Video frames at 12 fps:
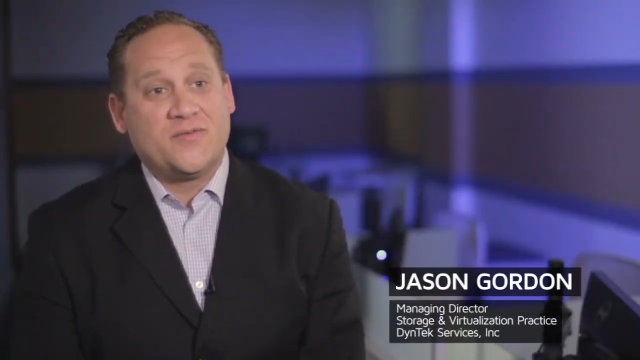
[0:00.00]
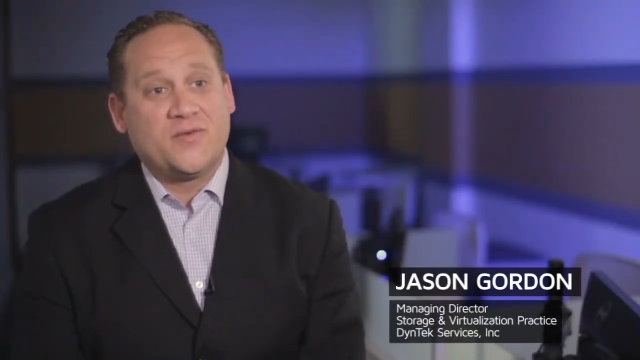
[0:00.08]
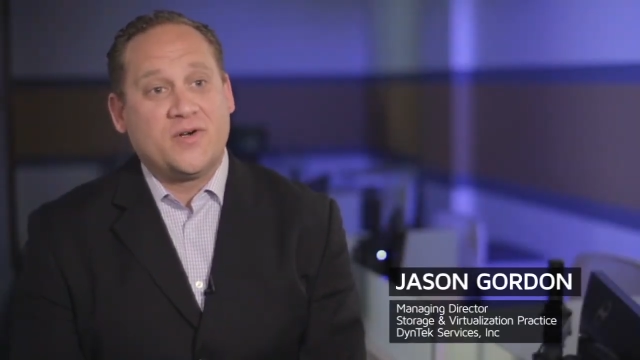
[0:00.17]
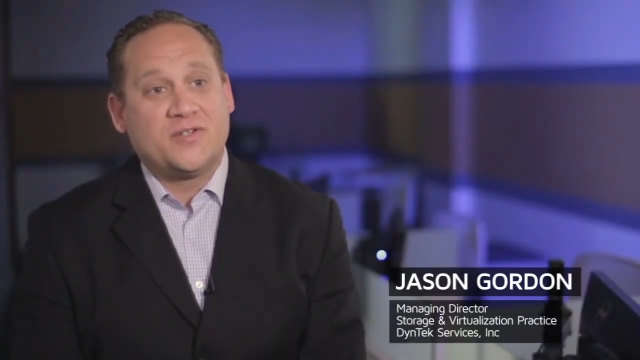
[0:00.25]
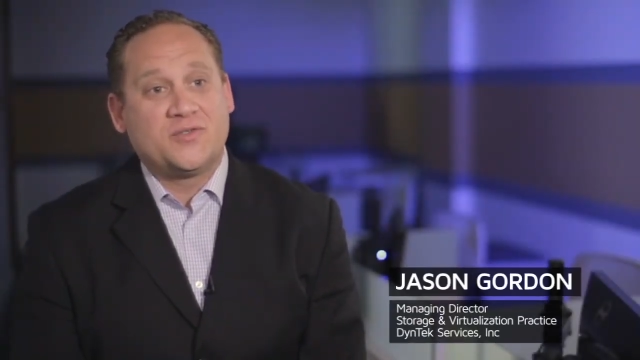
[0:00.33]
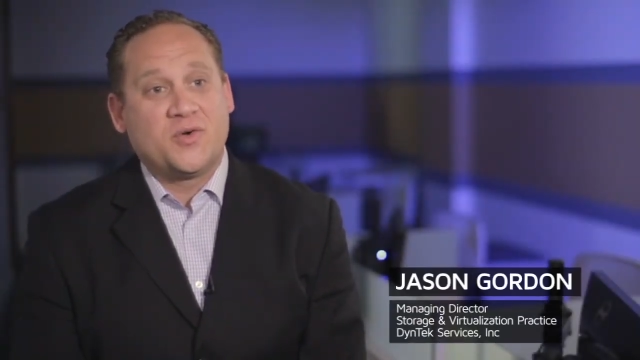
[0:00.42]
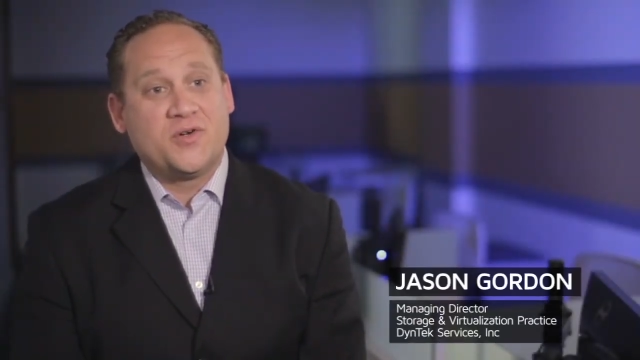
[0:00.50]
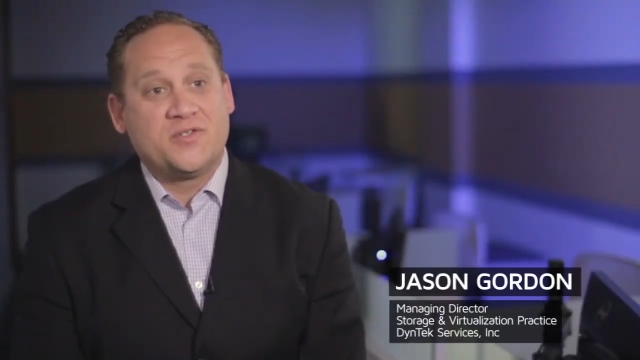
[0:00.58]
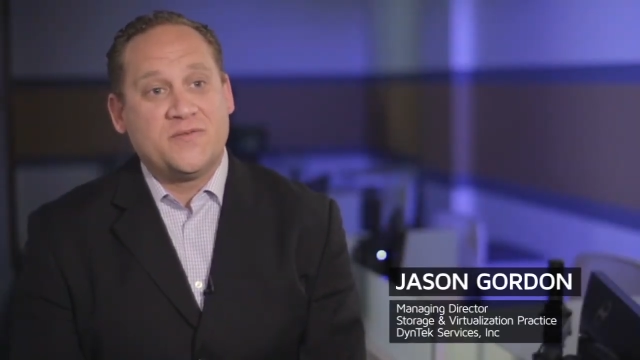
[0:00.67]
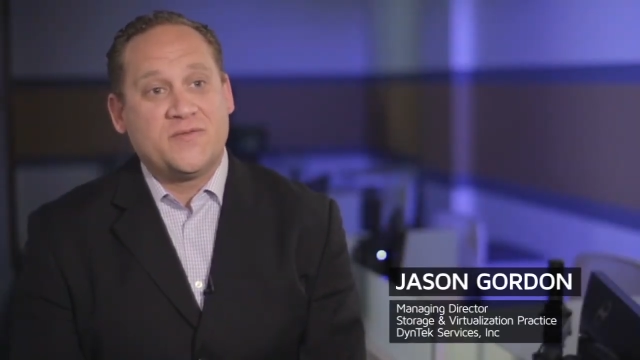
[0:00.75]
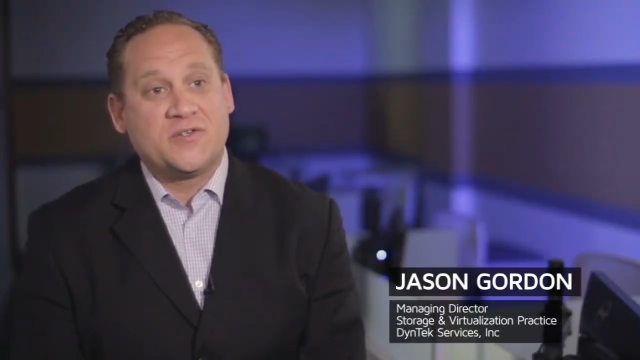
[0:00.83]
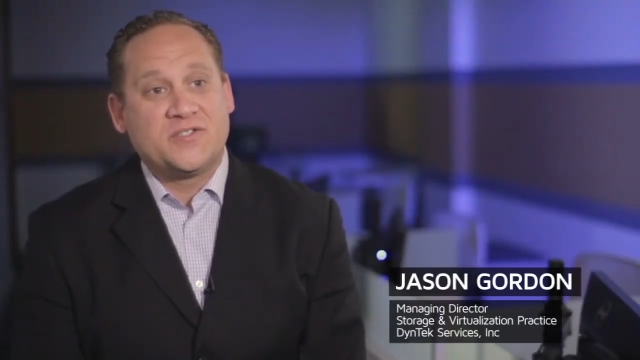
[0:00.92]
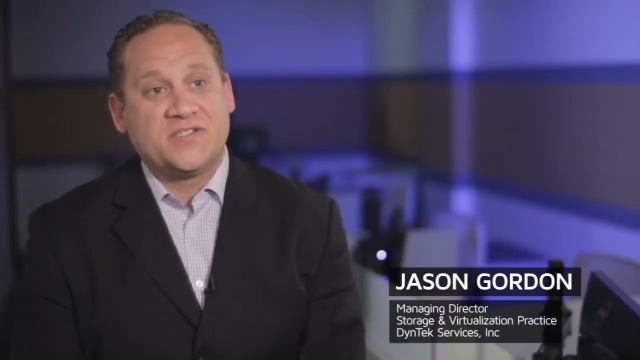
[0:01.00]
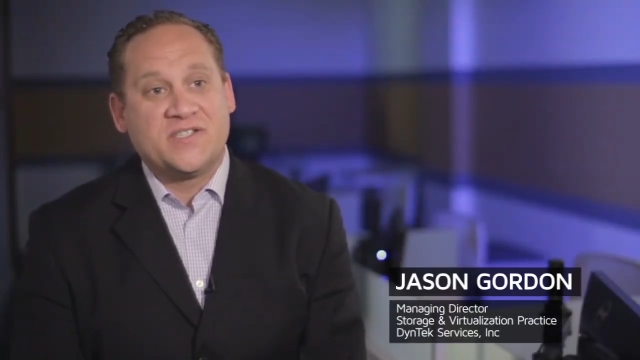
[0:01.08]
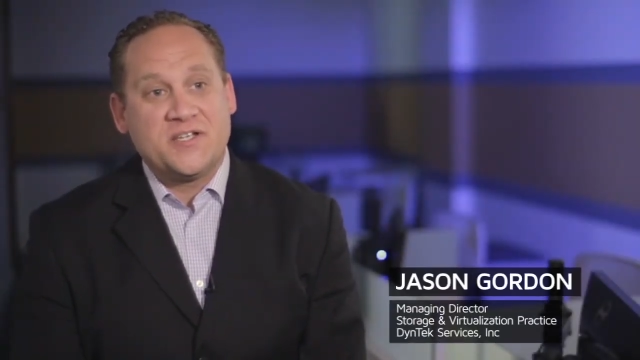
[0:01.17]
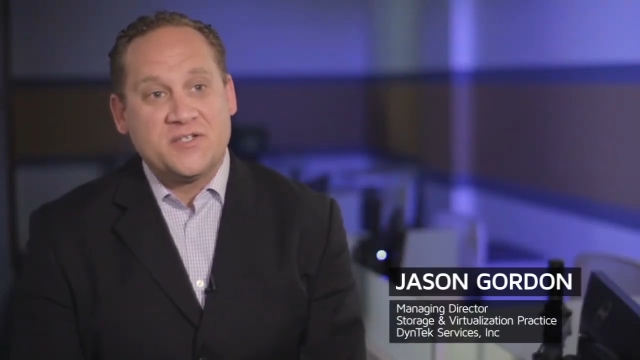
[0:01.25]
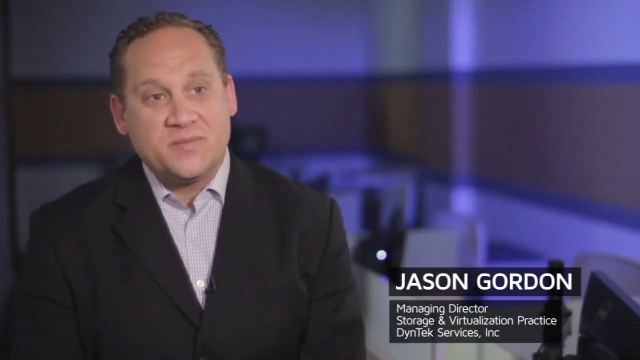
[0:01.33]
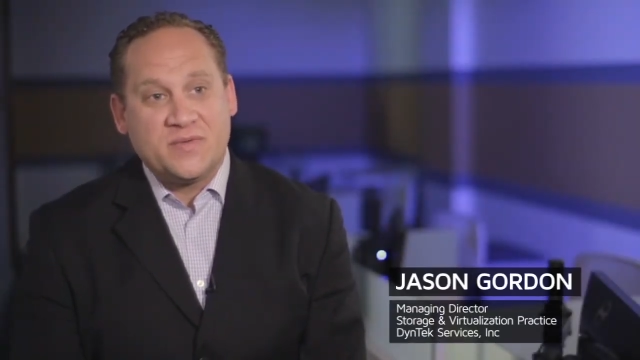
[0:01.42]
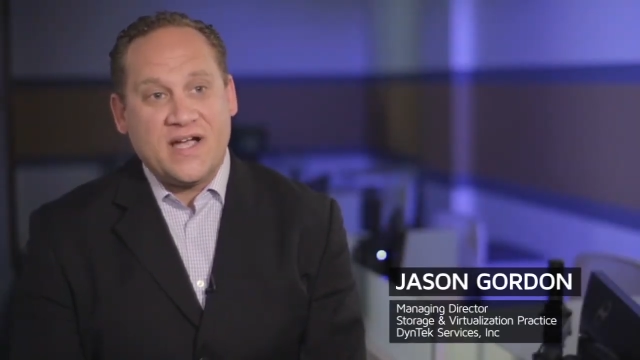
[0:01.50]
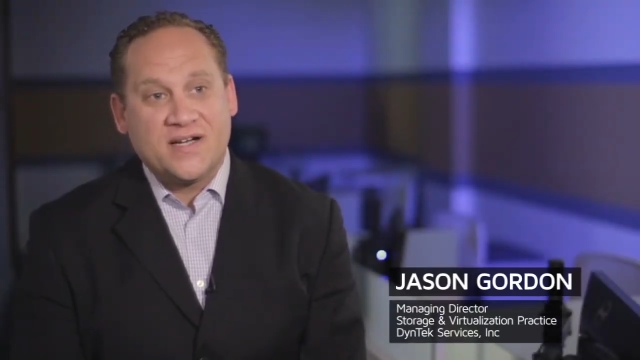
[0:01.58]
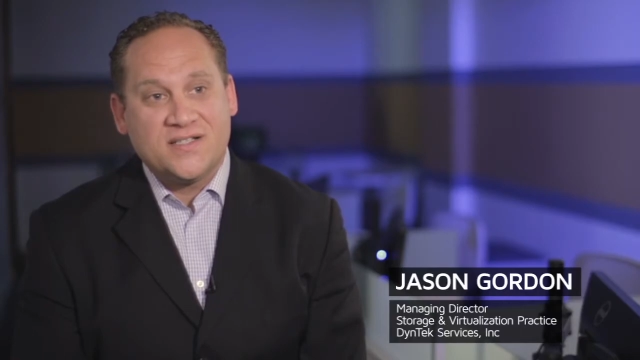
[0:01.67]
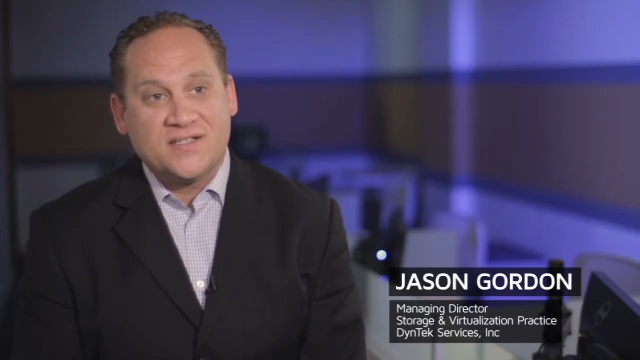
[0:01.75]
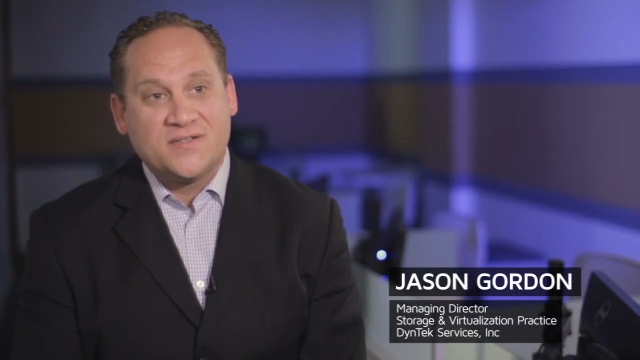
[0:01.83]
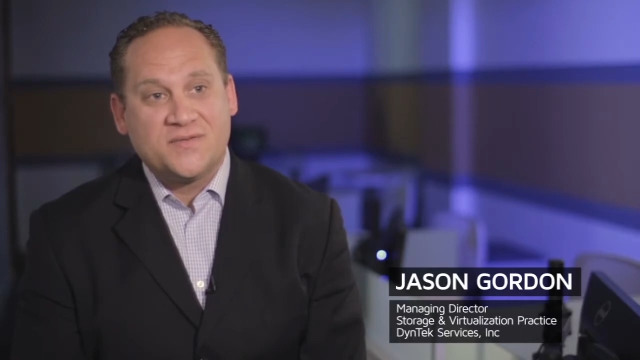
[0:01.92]
for our storage and virtualization
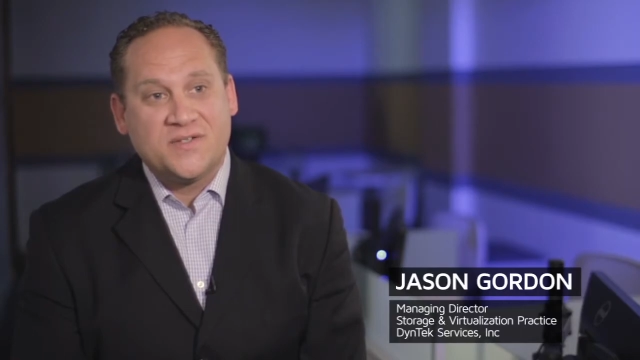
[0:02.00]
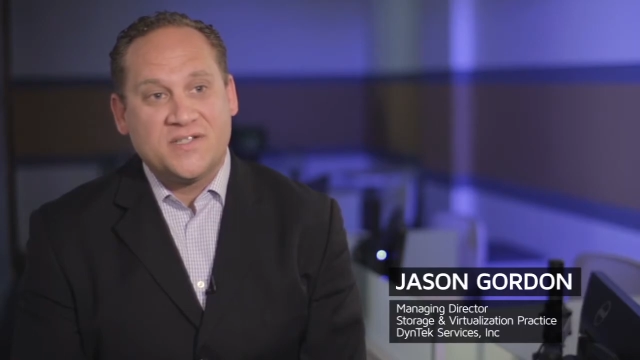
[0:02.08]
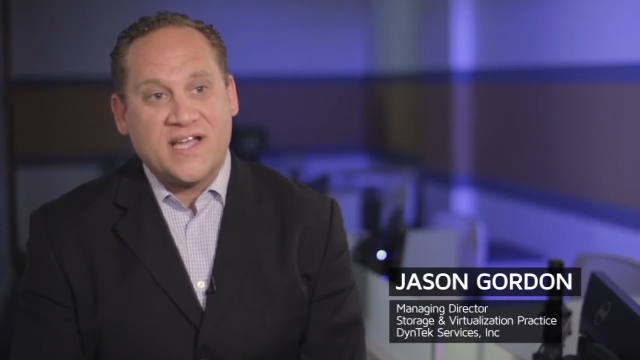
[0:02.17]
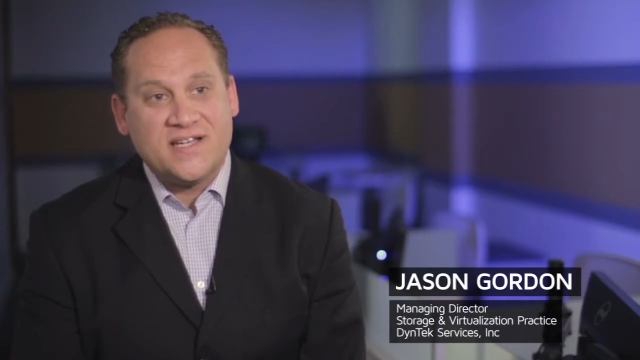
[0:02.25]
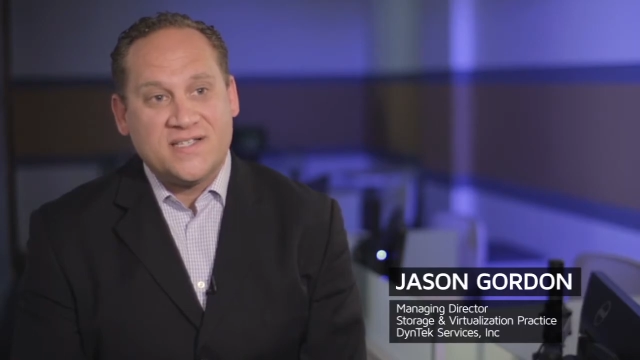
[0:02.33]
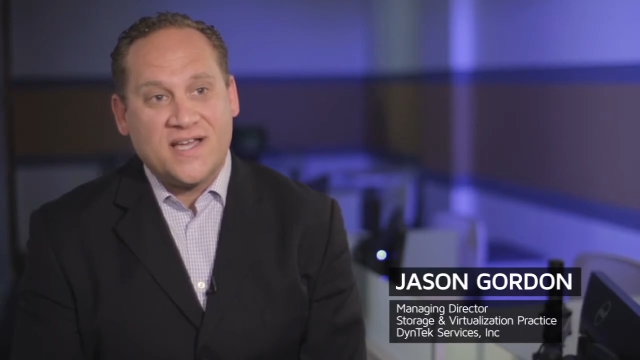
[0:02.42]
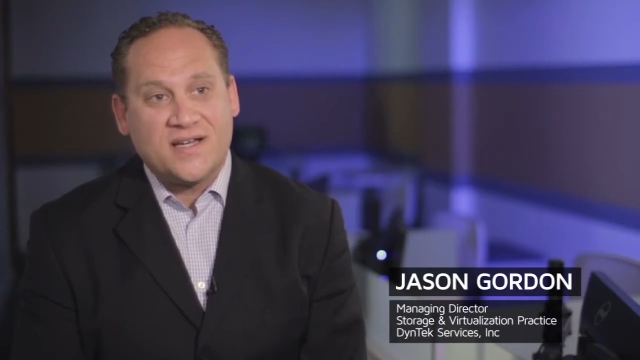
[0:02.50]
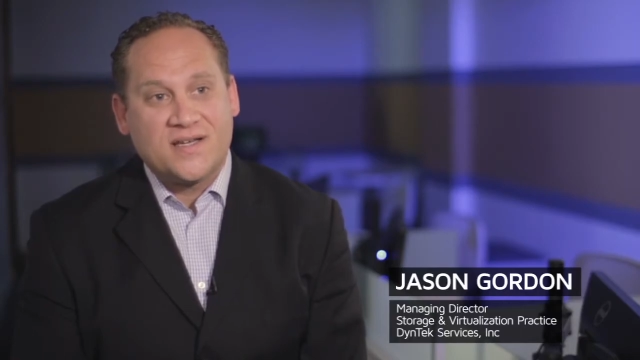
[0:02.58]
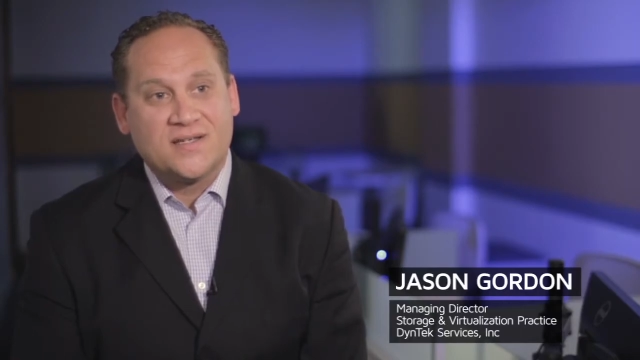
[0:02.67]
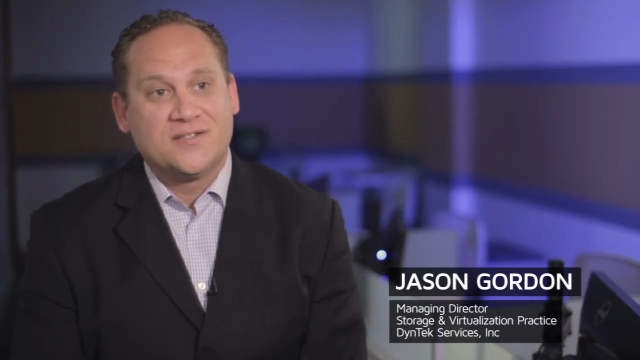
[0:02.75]
practice for DynTek